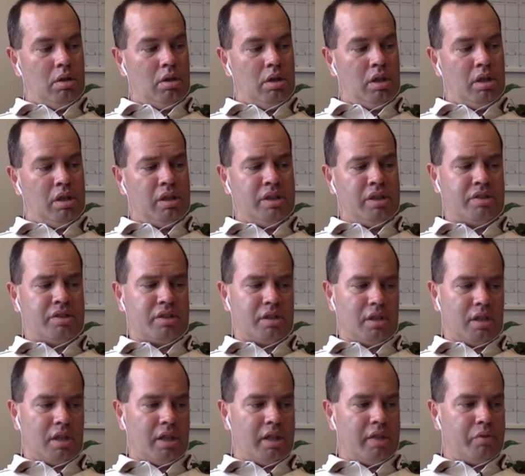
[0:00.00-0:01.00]
at least
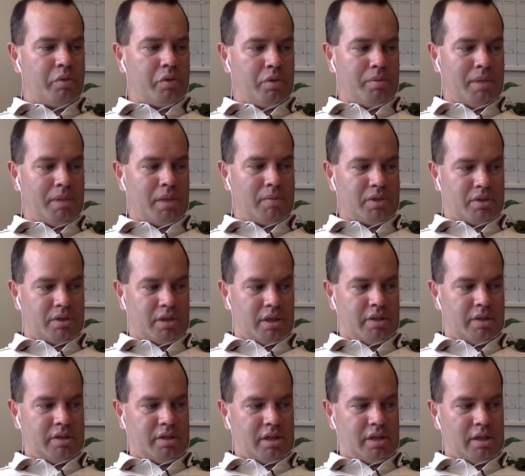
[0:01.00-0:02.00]
in life, when you make
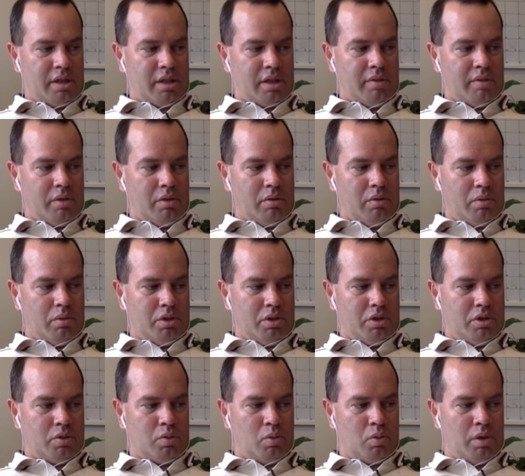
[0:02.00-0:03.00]
mistakes at that level, which
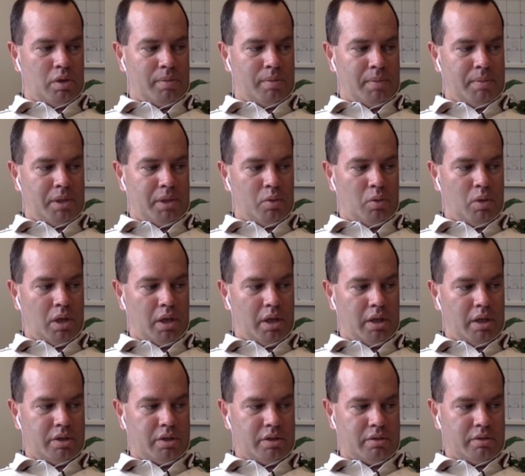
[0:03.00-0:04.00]
is one of my big
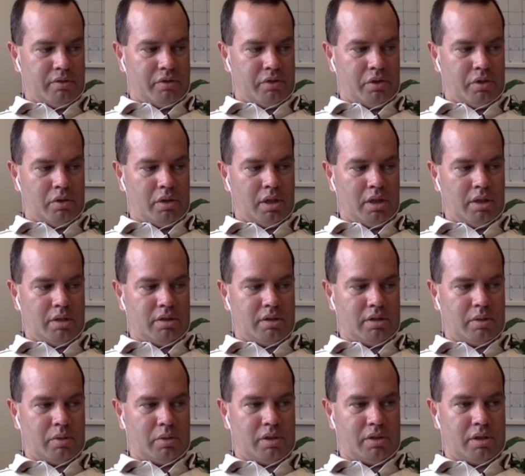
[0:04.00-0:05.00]
whys for you guys, is
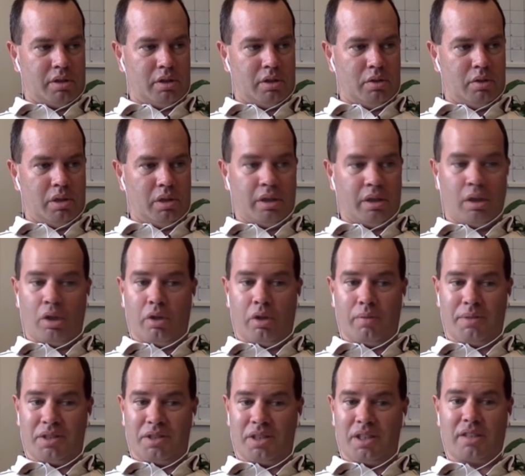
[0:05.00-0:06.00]
I want to tell you like all the
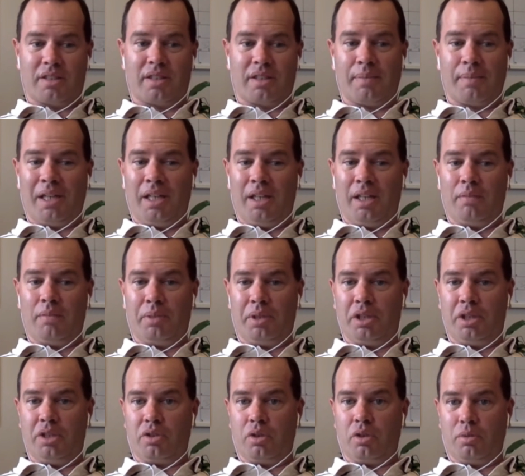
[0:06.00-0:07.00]
mistakes I made, and
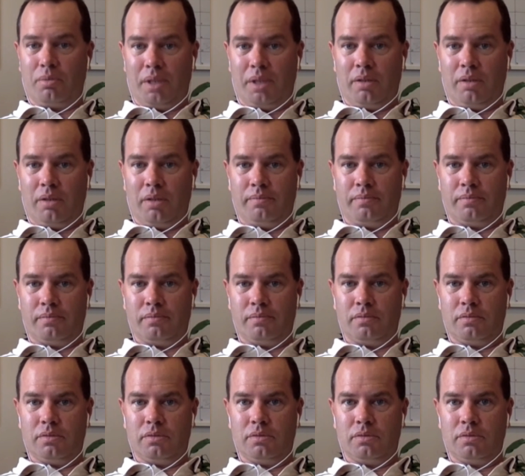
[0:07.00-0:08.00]
please don't make them
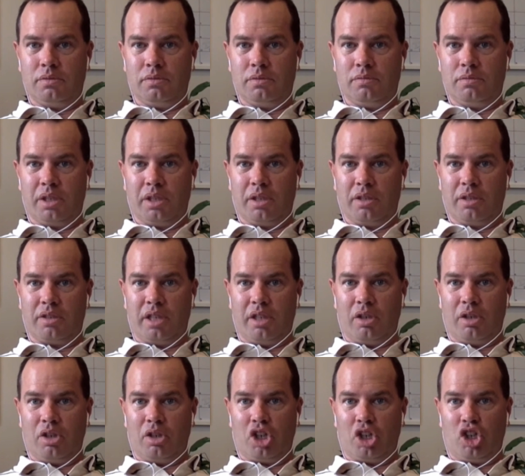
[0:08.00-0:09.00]
because they
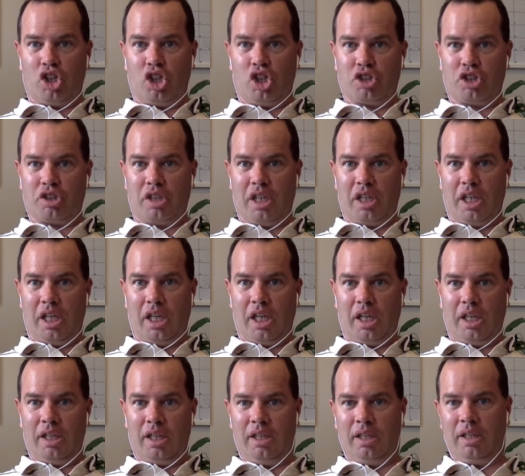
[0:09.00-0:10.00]
are
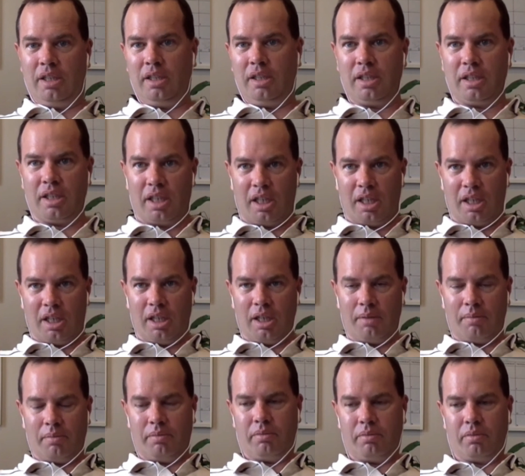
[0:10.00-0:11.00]
costly.
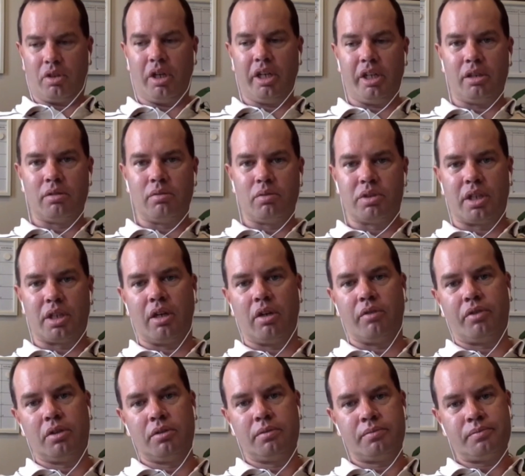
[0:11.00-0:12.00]
Great. Was that
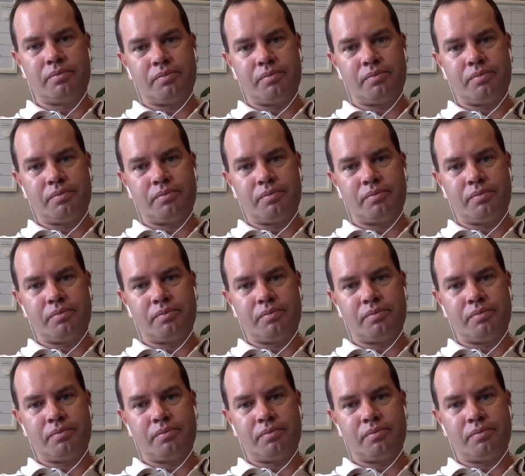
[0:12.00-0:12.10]
helpful?